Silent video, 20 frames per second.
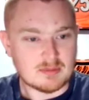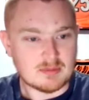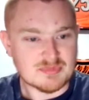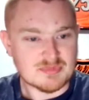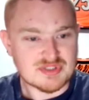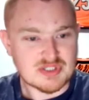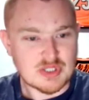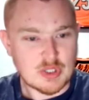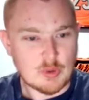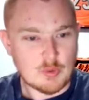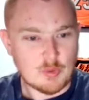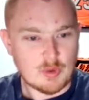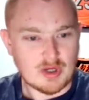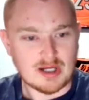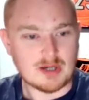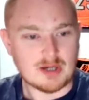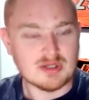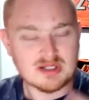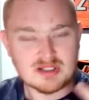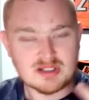So
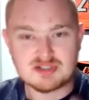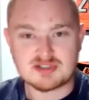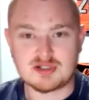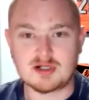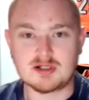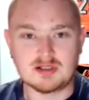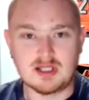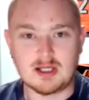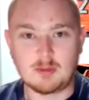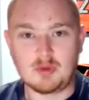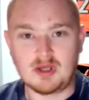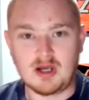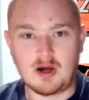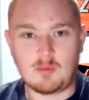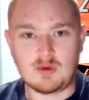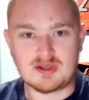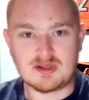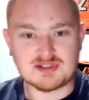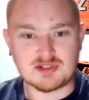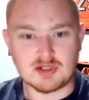we're going to start like we always